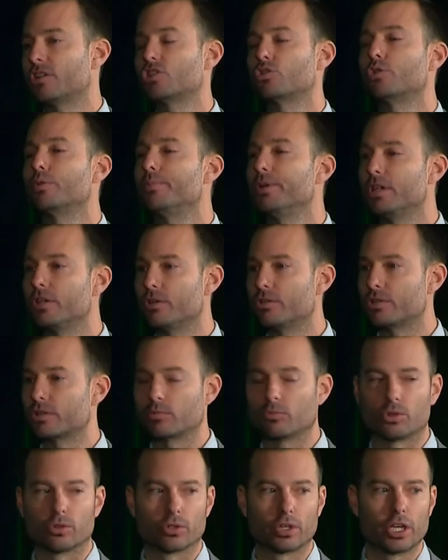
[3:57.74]
should we be using?
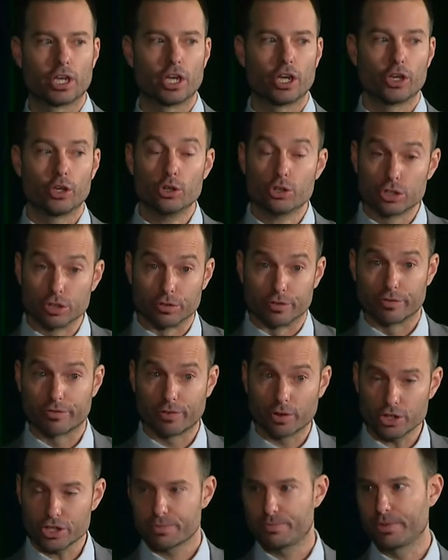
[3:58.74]
Well, you should
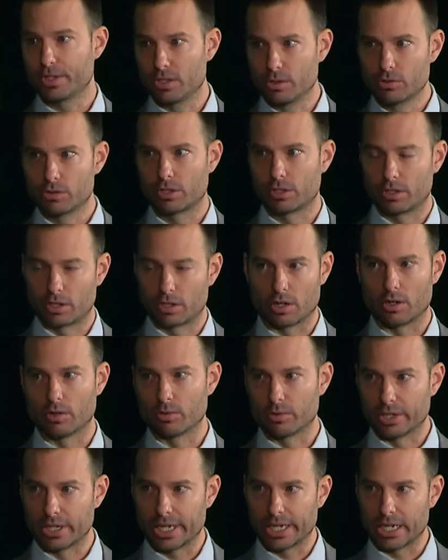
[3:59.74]
first be using own
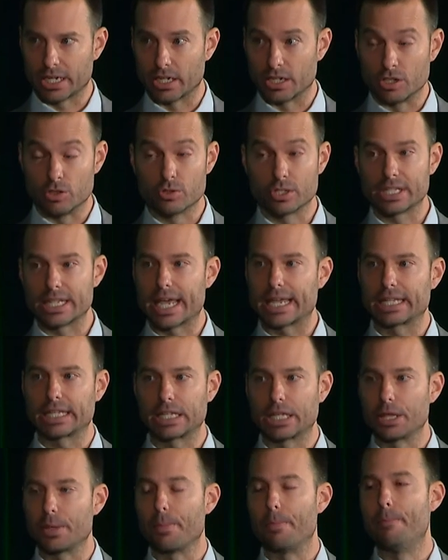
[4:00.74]
data and using that to
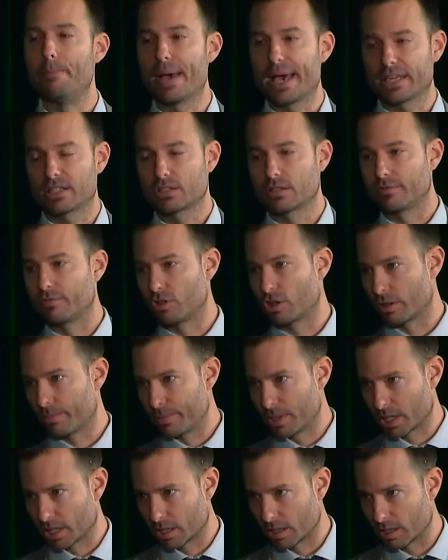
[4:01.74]
the best of your
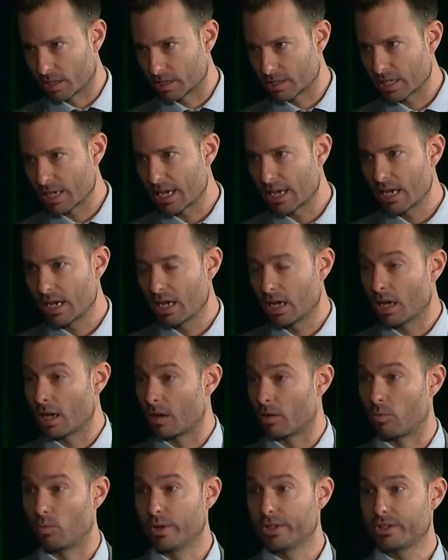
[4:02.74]
abilities. Uh,
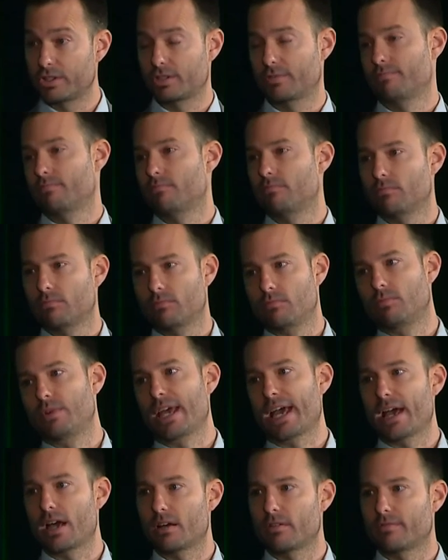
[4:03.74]
once we
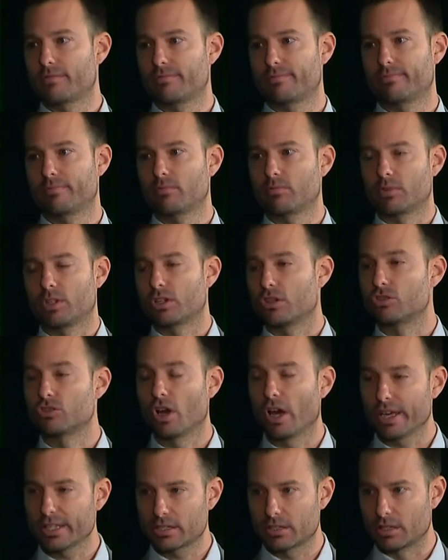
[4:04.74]
have
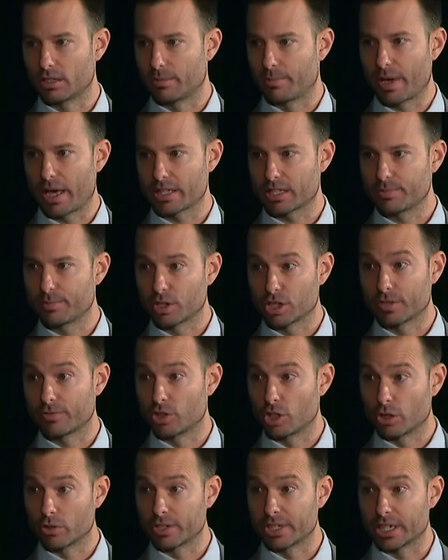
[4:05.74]
exhausted the possibility of
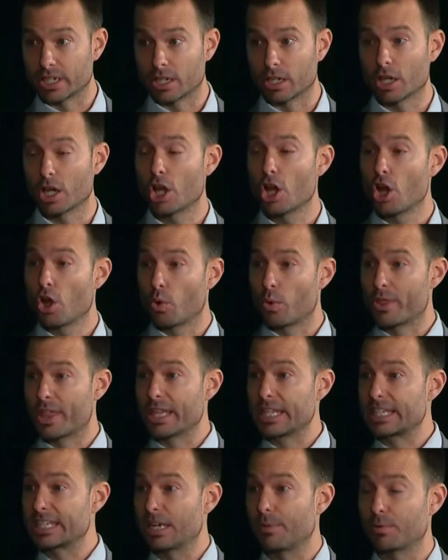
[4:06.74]
your own data, we then
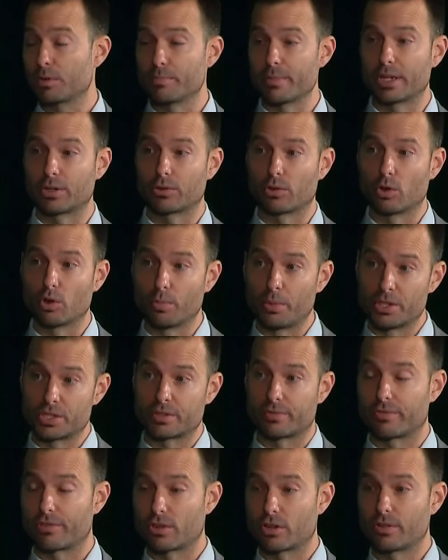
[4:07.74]
supplement with a whole bunch of
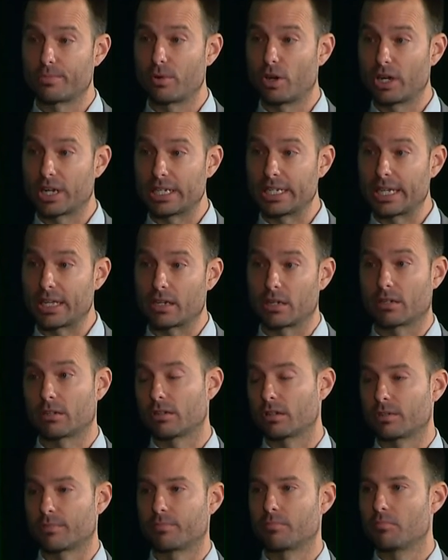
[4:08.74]
third-party data to,